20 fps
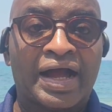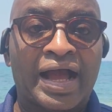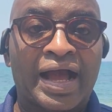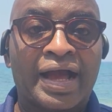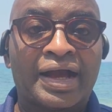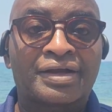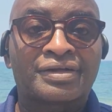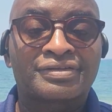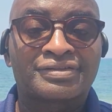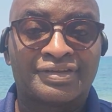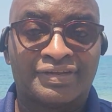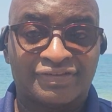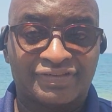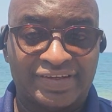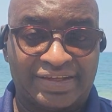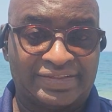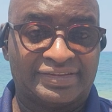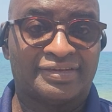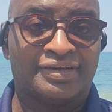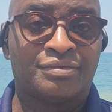
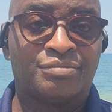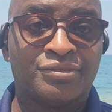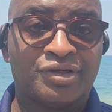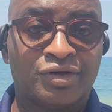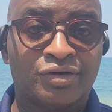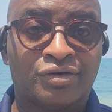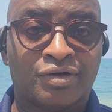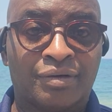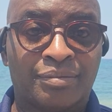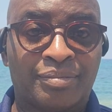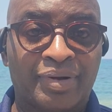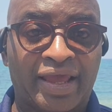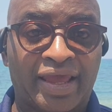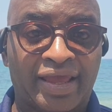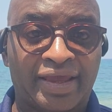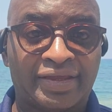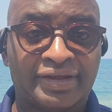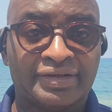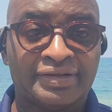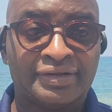activate Miracle
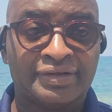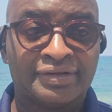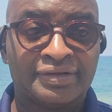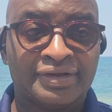Pay,